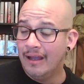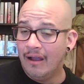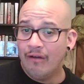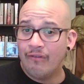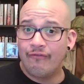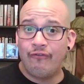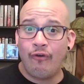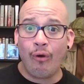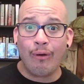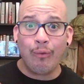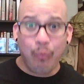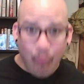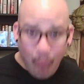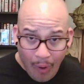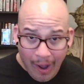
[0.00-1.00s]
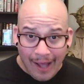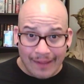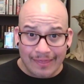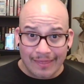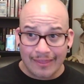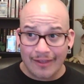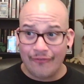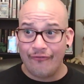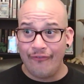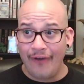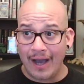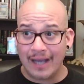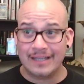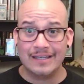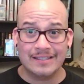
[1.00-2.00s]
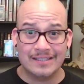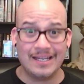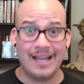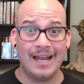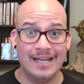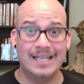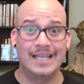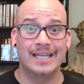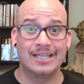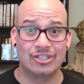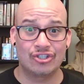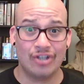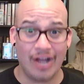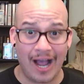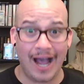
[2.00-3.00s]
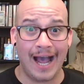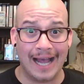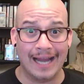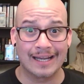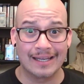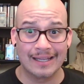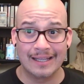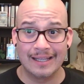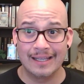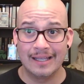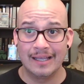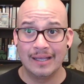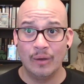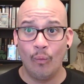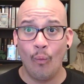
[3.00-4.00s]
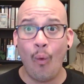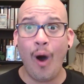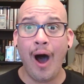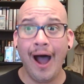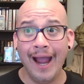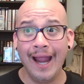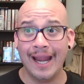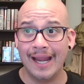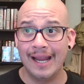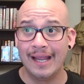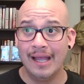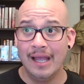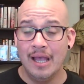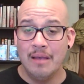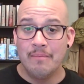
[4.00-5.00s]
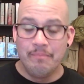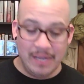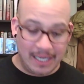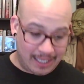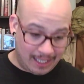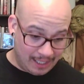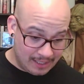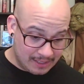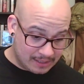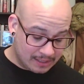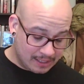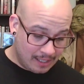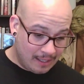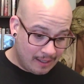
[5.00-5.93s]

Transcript: For what the fuck does Danny get shot? Why? Because...